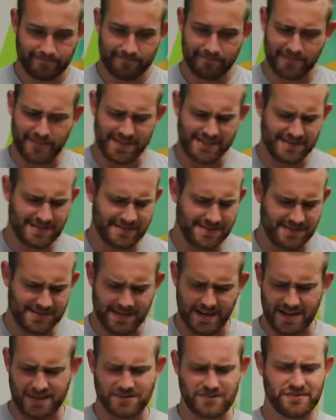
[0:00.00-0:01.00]
This is
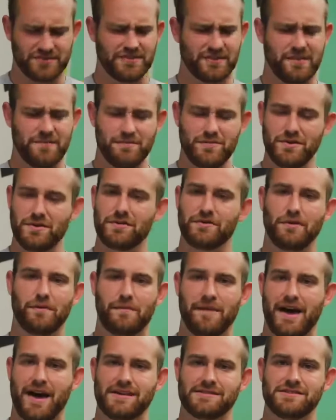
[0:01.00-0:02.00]
such a beautiful
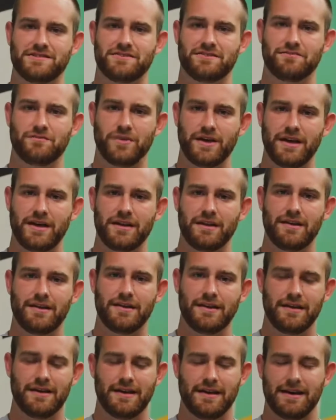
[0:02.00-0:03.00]
passage, and
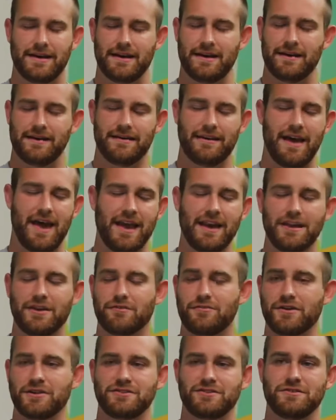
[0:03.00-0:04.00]
when any
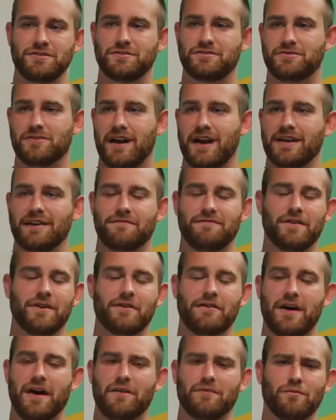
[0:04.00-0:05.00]
Christian who's trying to
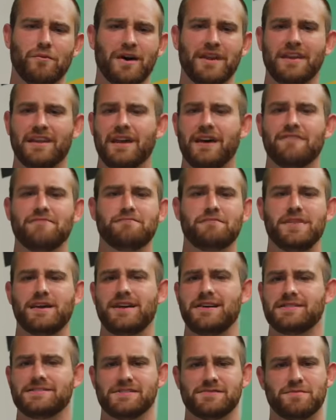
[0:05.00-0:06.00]
figure out what love
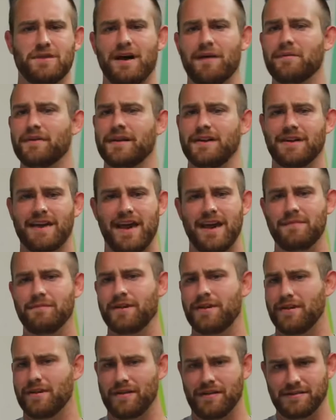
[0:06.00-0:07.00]
means has probably came
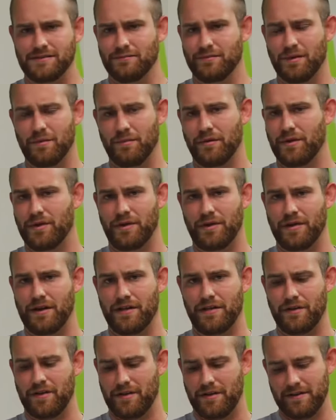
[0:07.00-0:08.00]
here at one point or
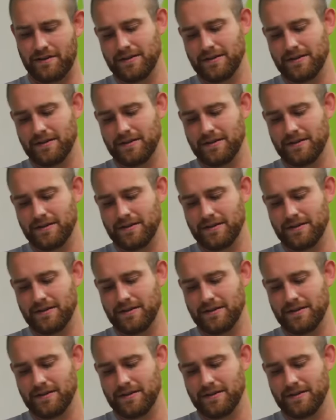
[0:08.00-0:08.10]
another.